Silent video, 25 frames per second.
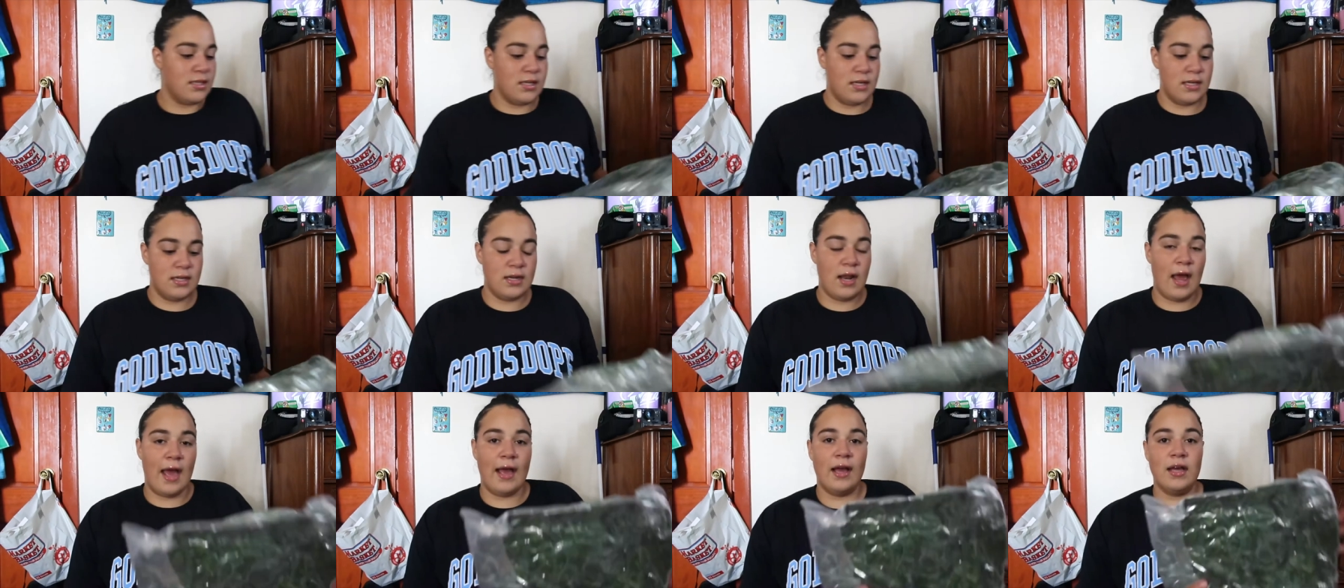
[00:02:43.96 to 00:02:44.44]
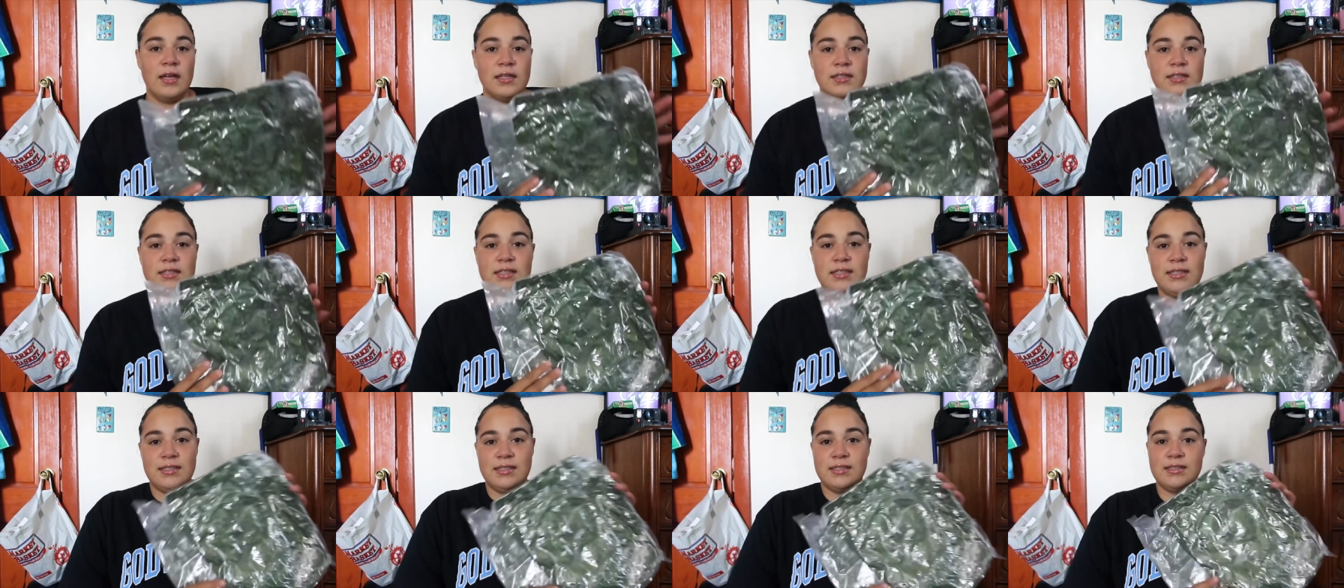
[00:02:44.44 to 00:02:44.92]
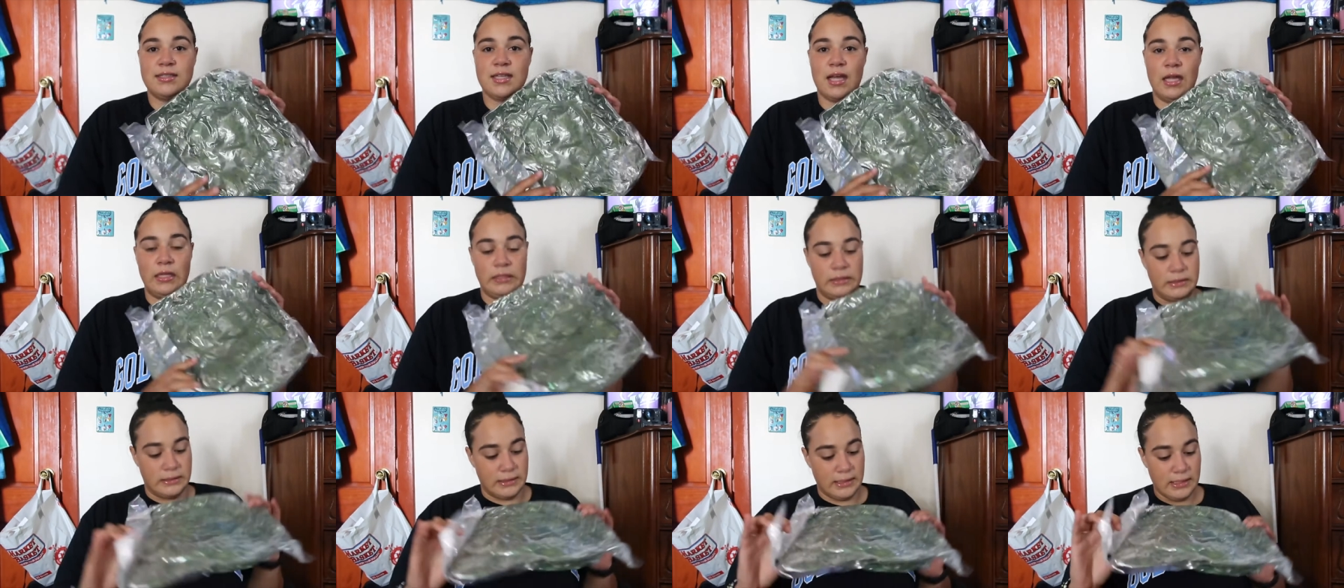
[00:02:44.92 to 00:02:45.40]
I got these
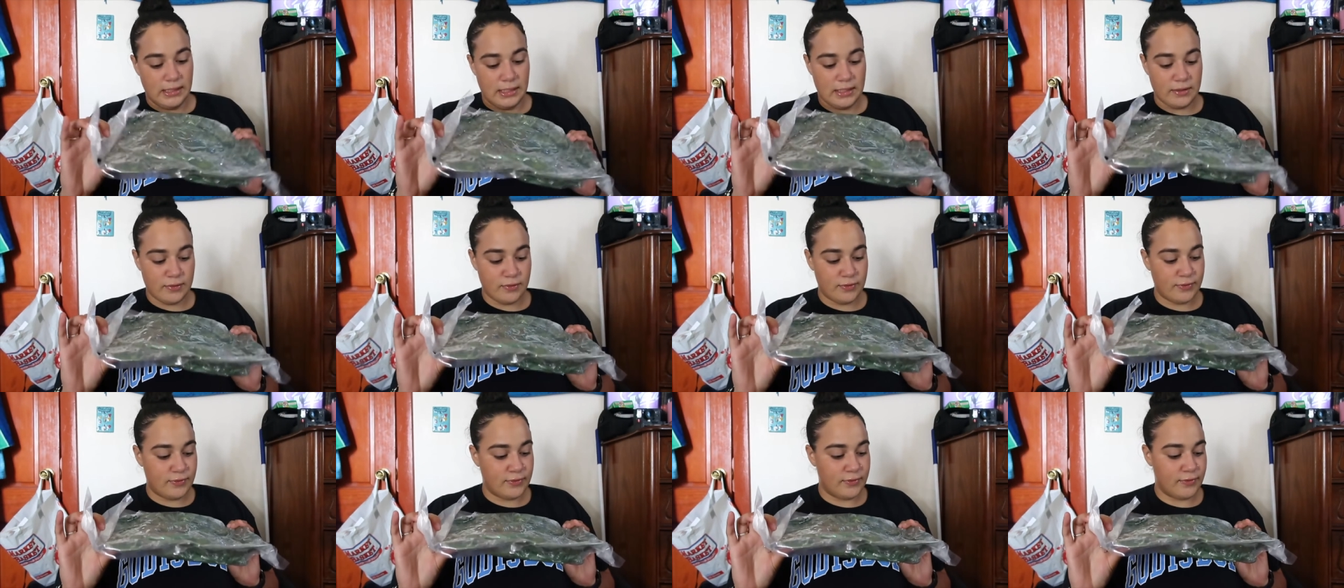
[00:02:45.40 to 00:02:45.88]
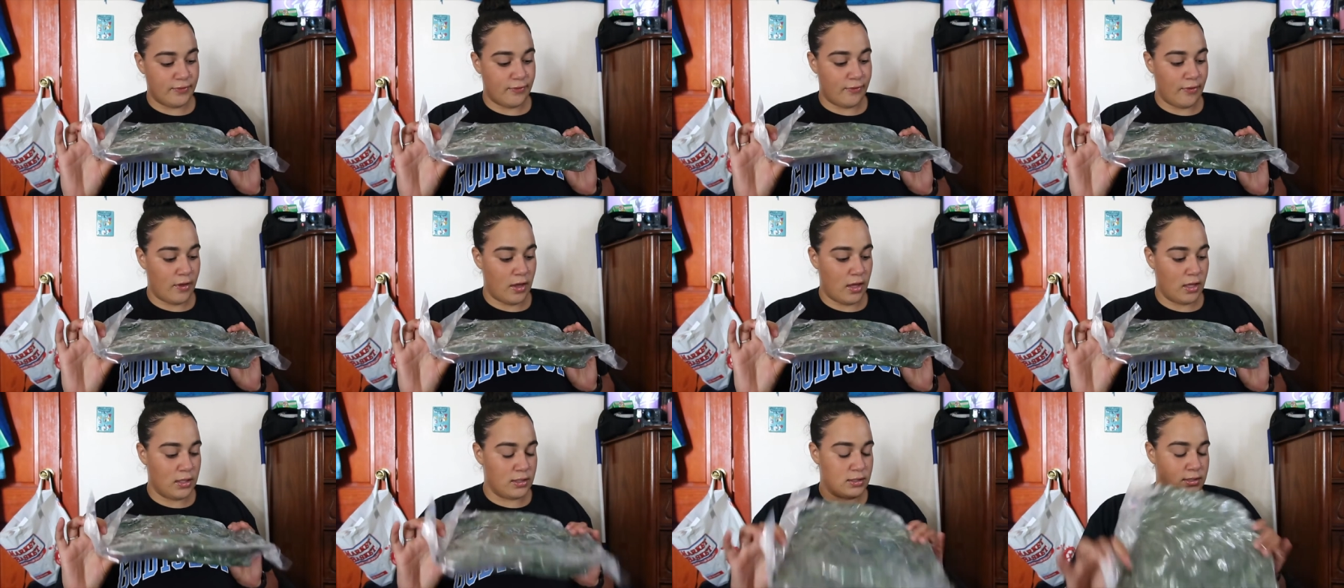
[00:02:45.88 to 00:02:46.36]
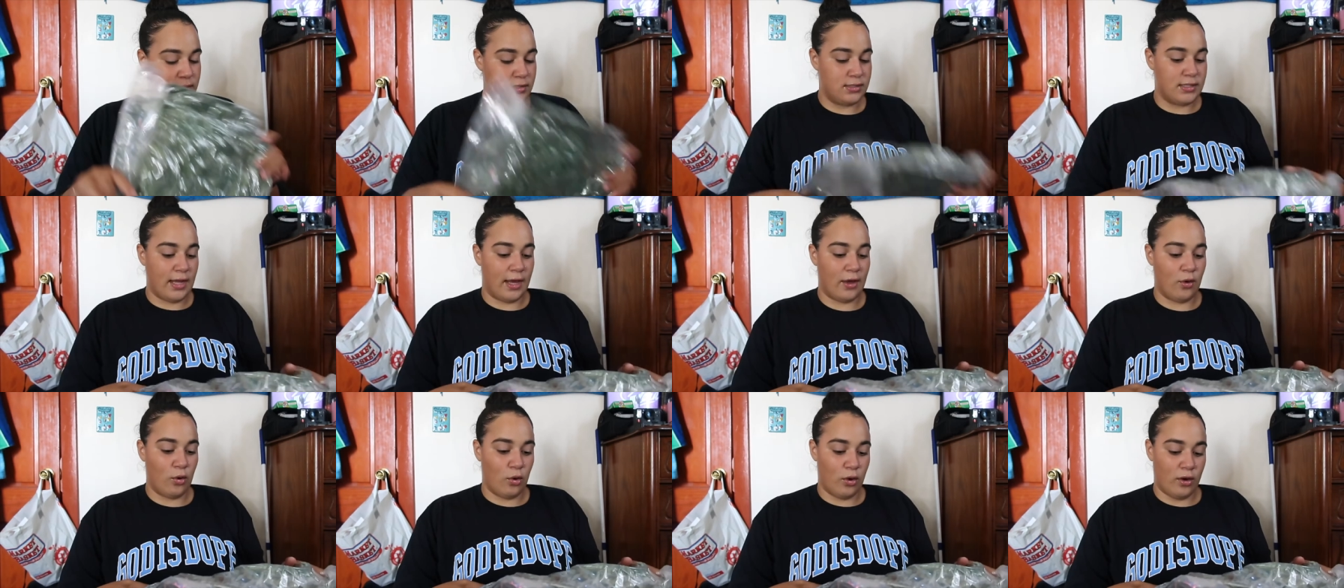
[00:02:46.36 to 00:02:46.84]
leaf
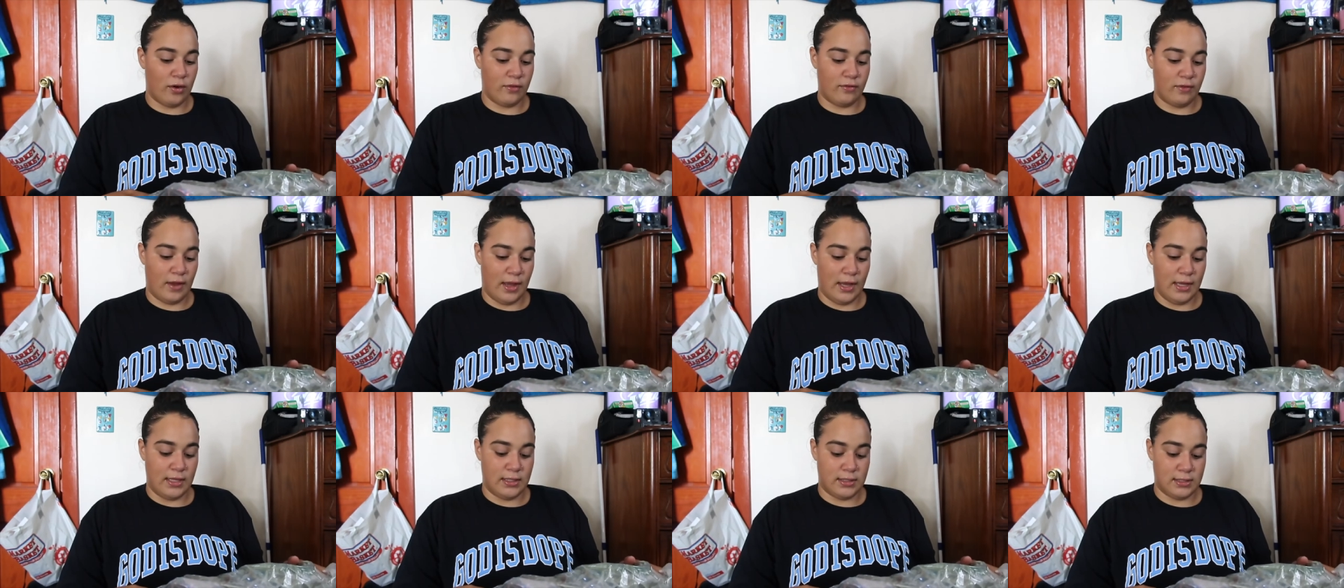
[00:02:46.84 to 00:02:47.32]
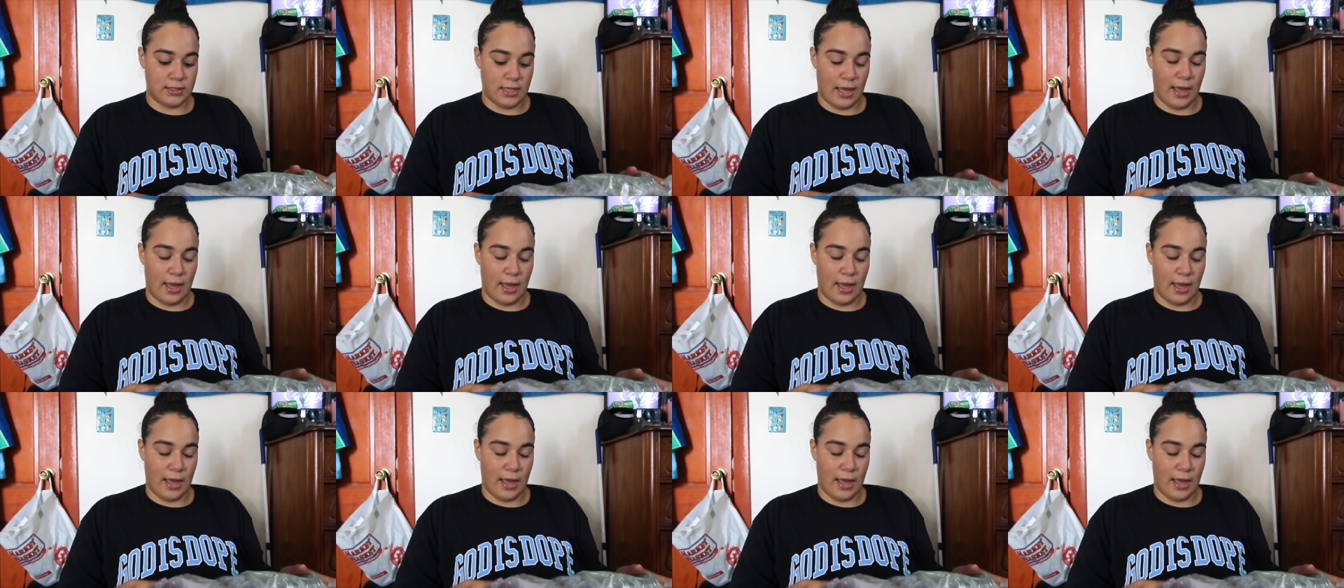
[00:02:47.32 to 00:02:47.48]
decor vines.